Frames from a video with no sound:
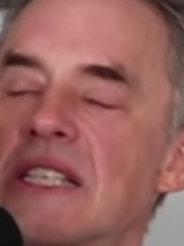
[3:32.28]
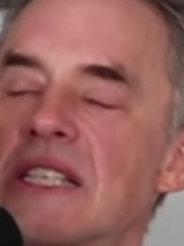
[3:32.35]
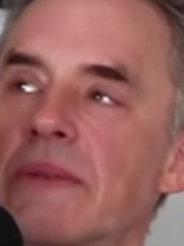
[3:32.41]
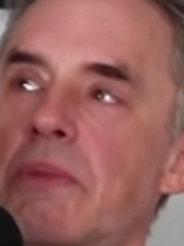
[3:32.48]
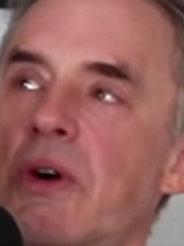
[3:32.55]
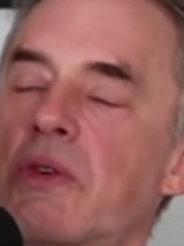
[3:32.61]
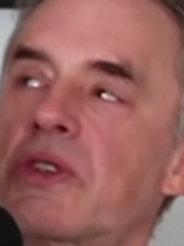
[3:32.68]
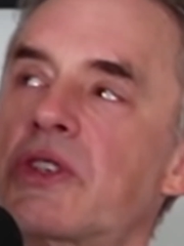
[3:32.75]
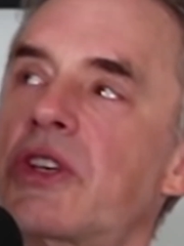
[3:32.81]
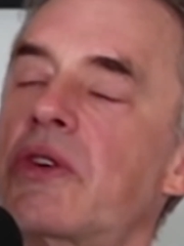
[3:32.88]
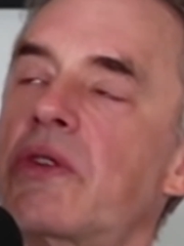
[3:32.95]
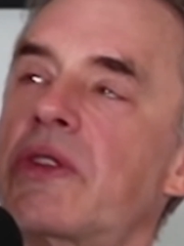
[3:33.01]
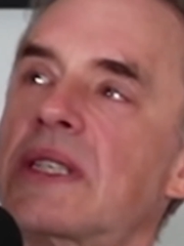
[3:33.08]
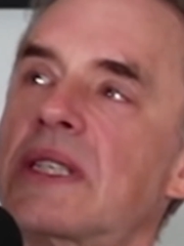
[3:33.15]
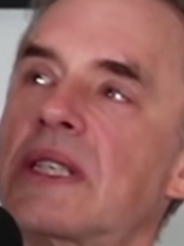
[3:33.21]
I suppose,
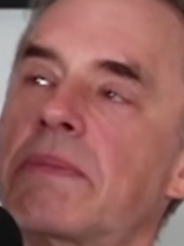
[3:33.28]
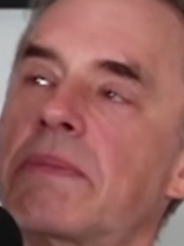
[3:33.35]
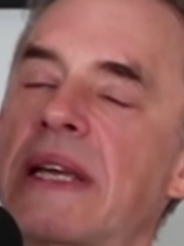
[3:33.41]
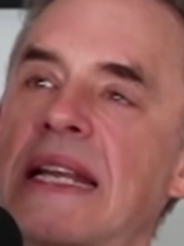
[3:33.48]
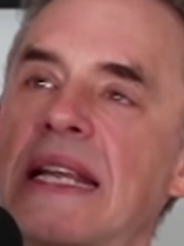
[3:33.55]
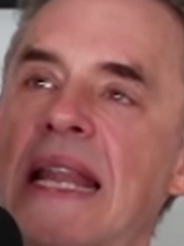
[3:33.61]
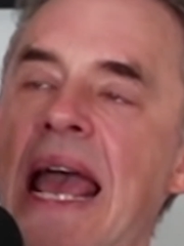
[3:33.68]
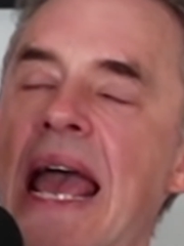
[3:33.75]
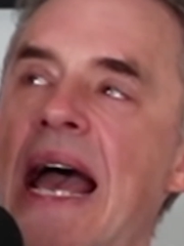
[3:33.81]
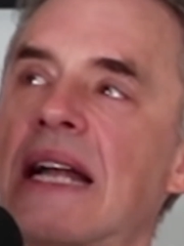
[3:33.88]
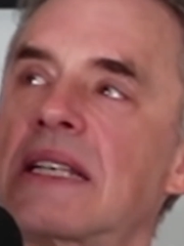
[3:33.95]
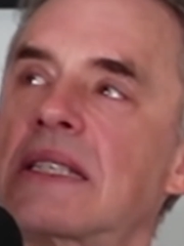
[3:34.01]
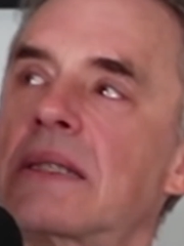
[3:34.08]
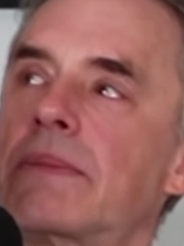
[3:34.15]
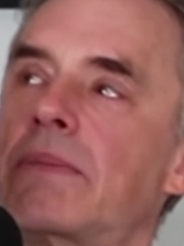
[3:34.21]
too, this has been
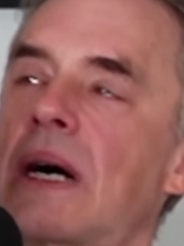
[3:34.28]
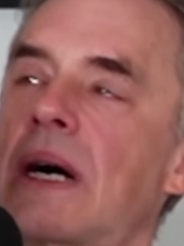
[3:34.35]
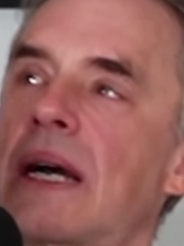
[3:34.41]
enhanced